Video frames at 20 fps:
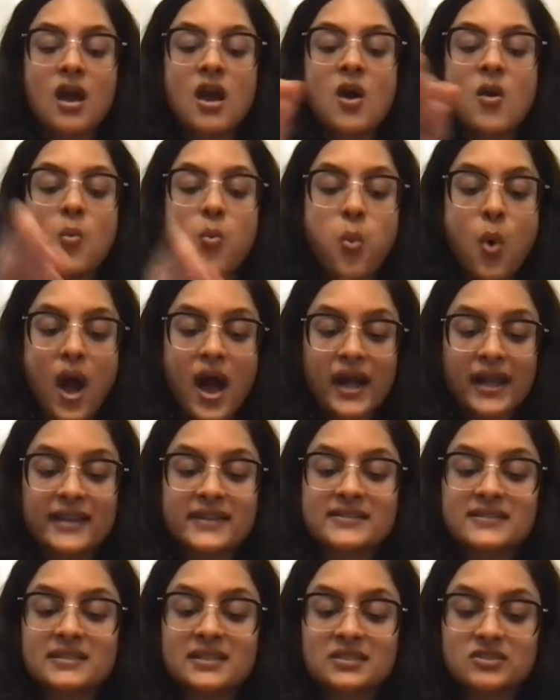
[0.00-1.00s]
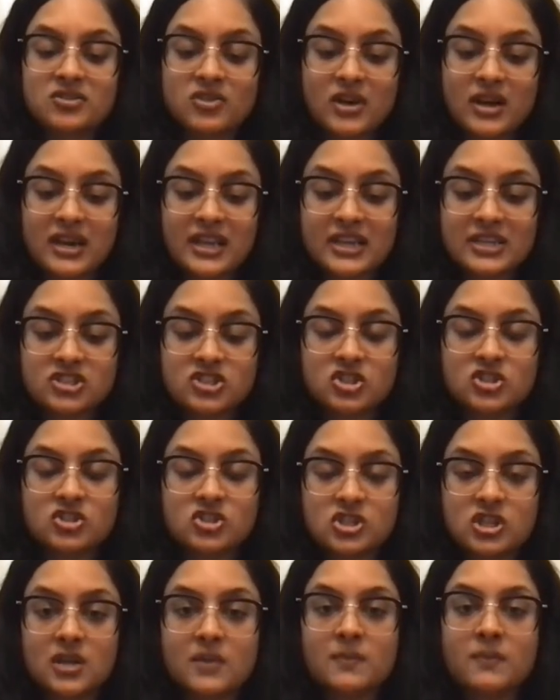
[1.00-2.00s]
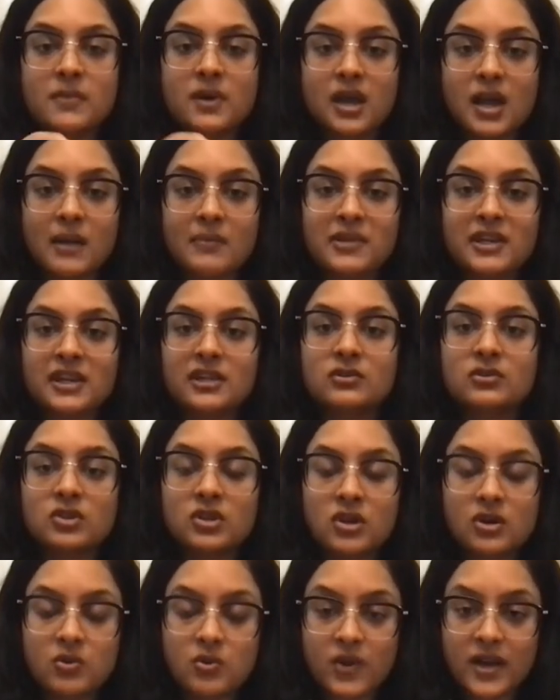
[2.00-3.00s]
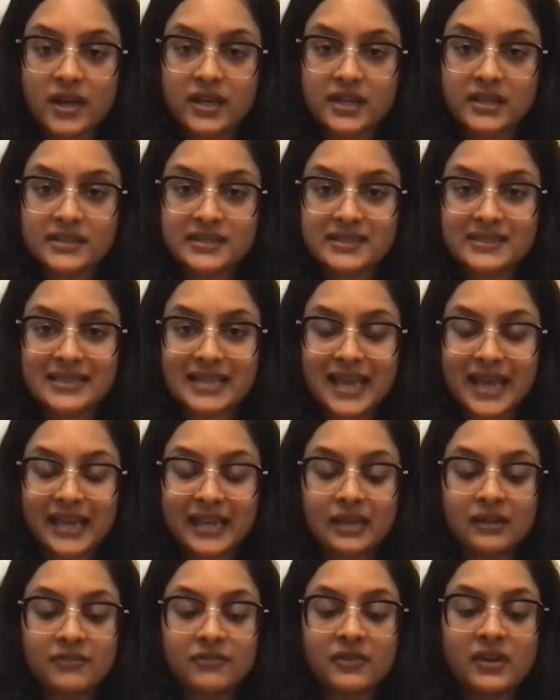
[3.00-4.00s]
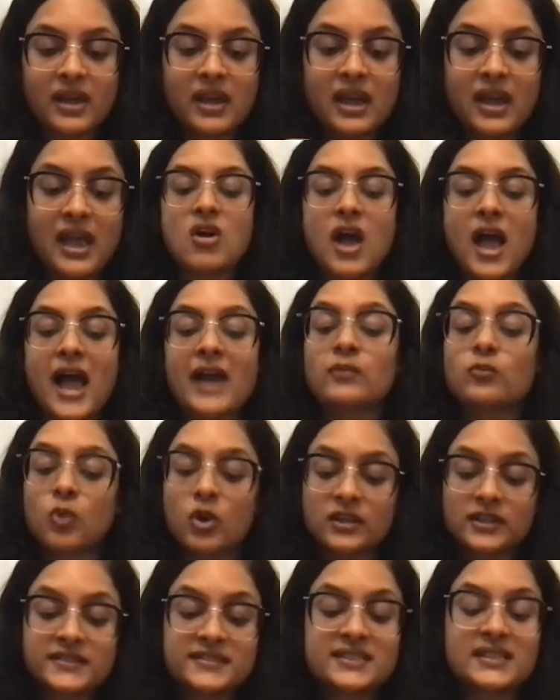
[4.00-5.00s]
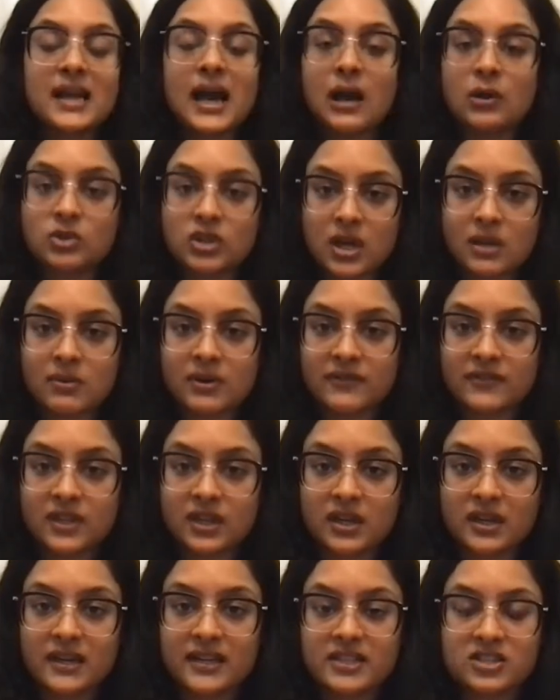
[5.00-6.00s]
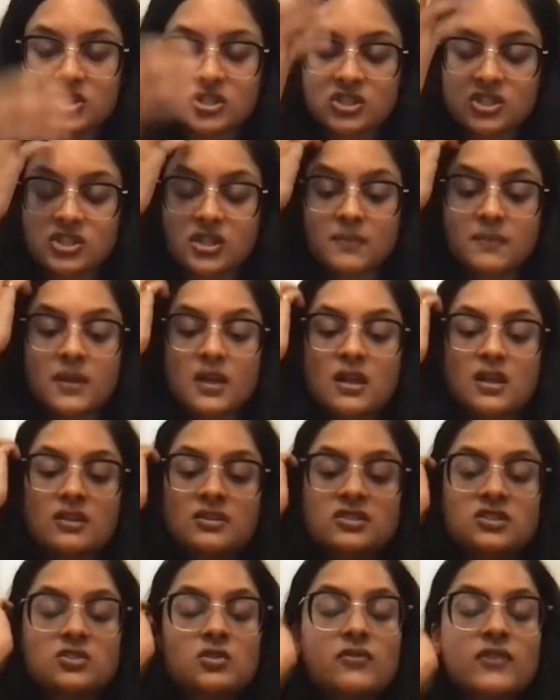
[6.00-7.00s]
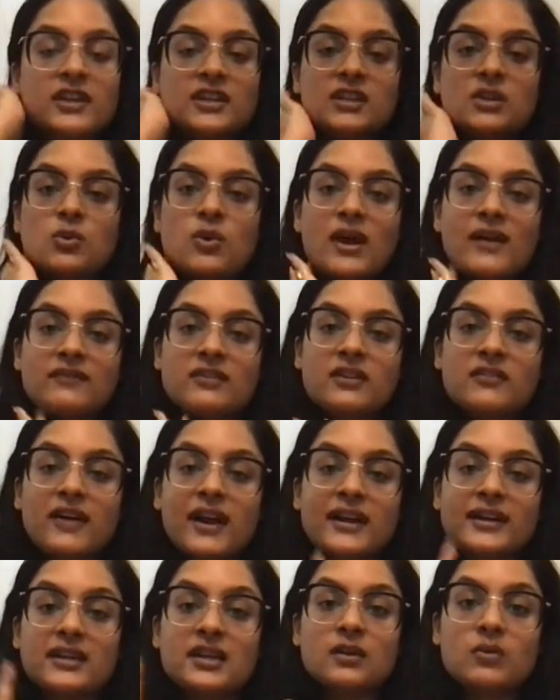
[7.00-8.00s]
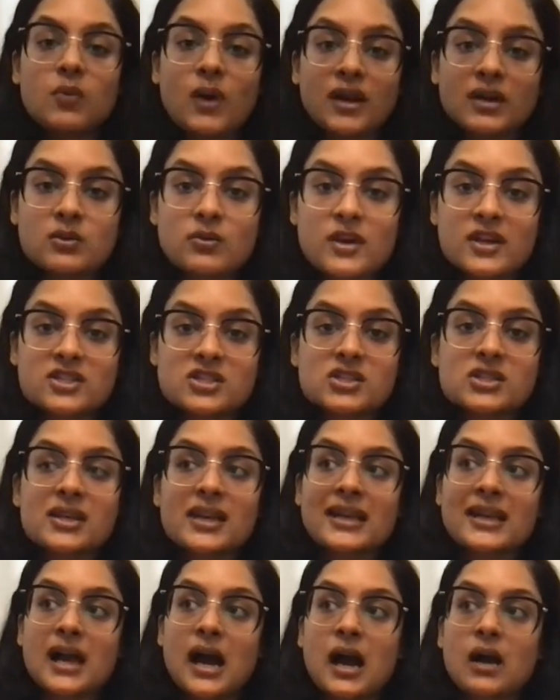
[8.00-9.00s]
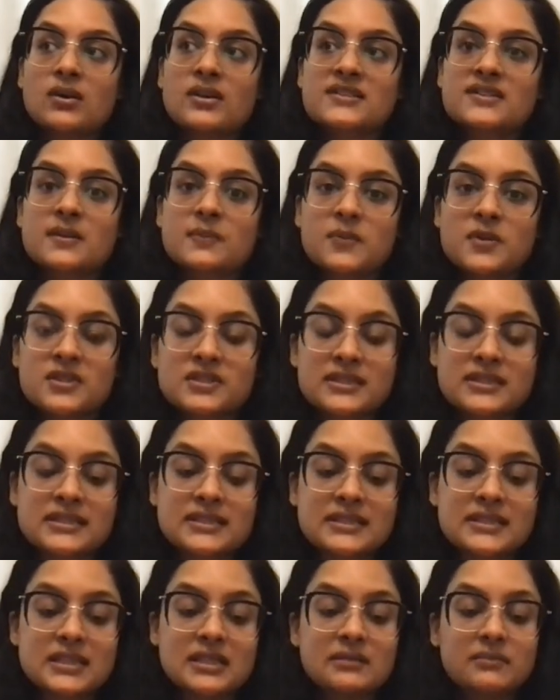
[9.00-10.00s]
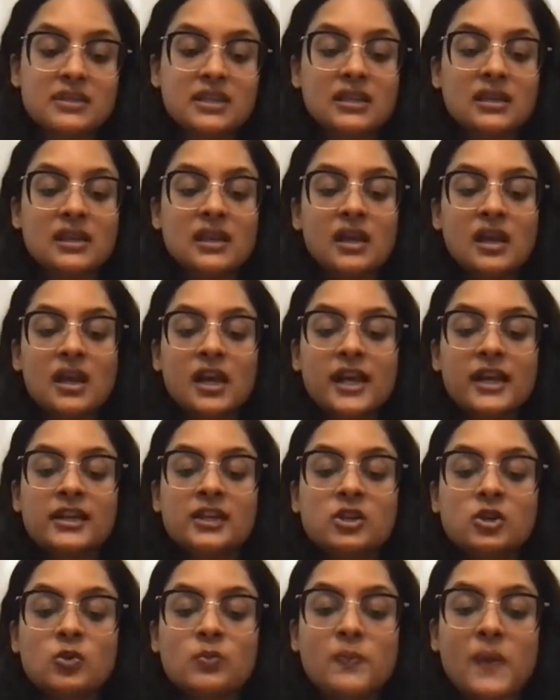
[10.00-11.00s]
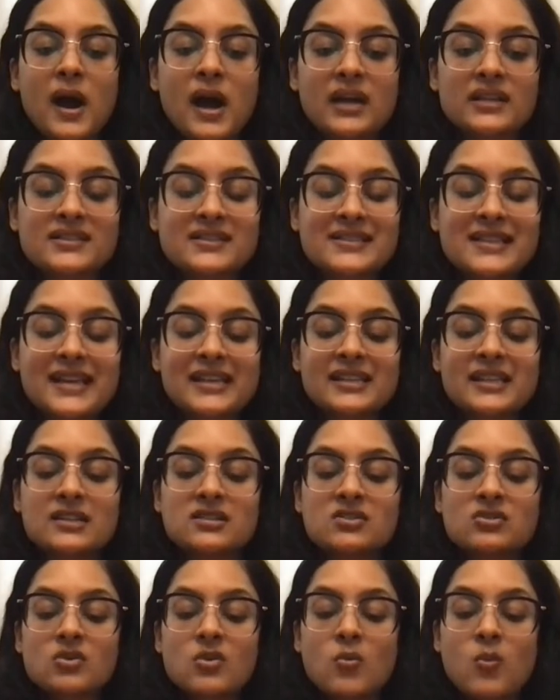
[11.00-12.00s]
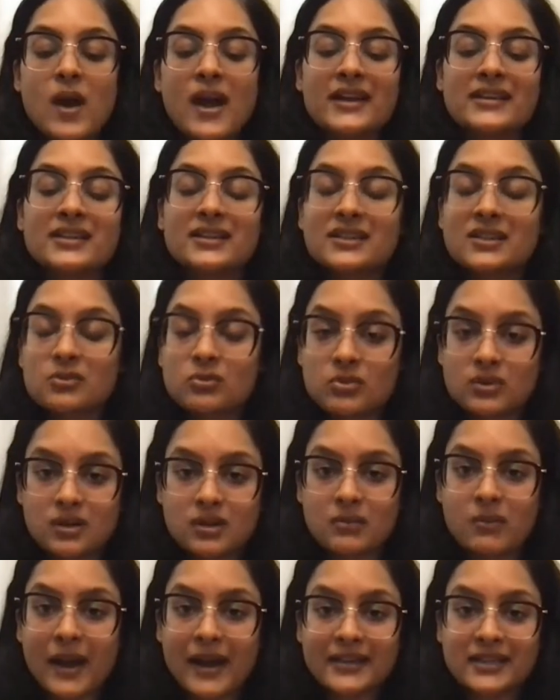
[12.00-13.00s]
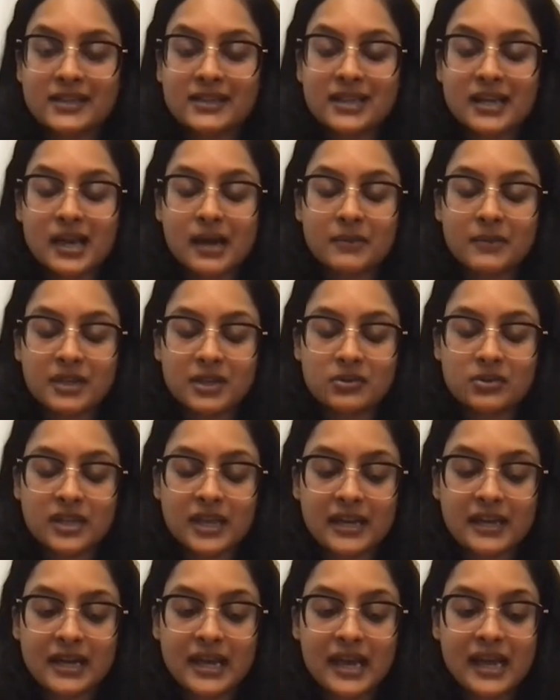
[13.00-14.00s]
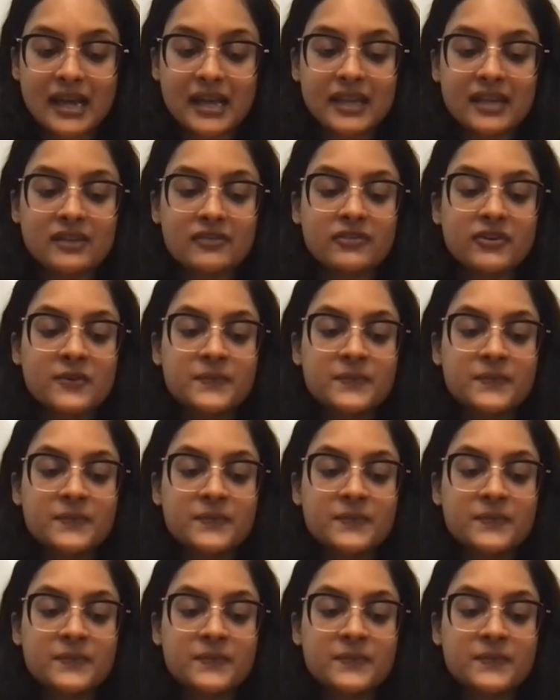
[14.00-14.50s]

Why is this relationship coming into your querent's life? And what is the outcome of the relationship? So when you have divided one question like how does a person see me into parts like that, why did they come into their life?